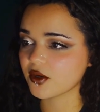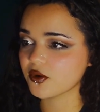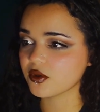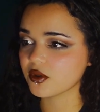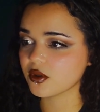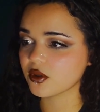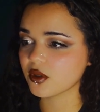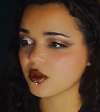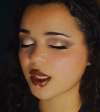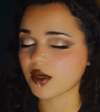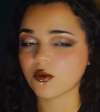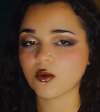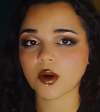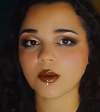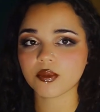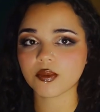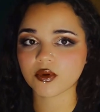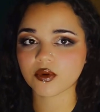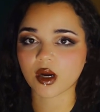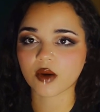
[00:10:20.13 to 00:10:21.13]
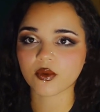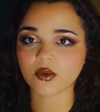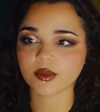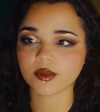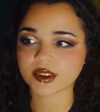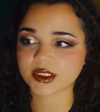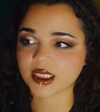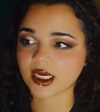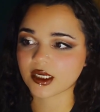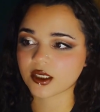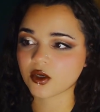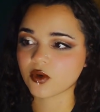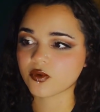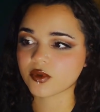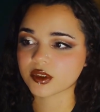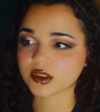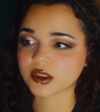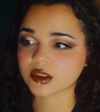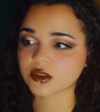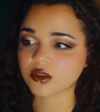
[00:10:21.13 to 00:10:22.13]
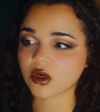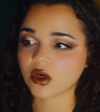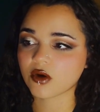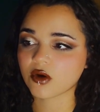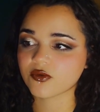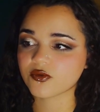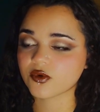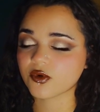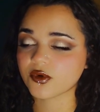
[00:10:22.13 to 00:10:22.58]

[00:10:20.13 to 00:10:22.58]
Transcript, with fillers: Who, like, what problem is that going to solve?